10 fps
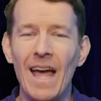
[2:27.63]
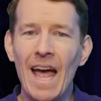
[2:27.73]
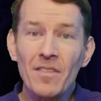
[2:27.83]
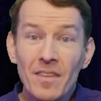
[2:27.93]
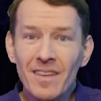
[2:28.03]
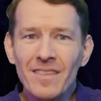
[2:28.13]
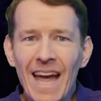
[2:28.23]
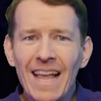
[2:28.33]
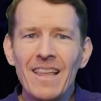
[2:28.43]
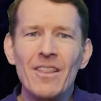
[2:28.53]
as it's
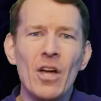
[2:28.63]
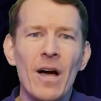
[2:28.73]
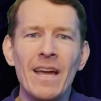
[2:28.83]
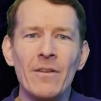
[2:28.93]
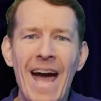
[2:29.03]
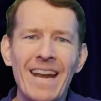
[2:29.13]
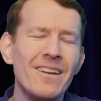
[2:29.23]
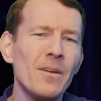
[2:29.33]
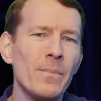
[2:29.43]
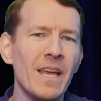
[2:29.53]
exactly the kind of
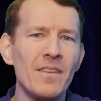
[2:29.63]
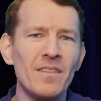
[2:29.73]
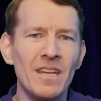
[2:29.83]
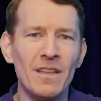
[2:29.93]
added complexity